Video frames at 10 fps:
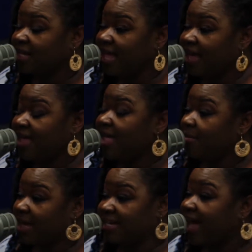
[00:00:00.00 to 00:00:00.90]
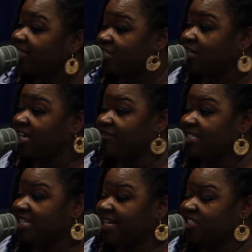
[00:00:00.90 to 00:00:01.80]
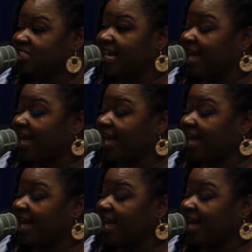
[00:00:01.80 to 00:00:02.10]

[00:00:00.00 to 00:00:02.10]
okay, my doctor even said, she's like,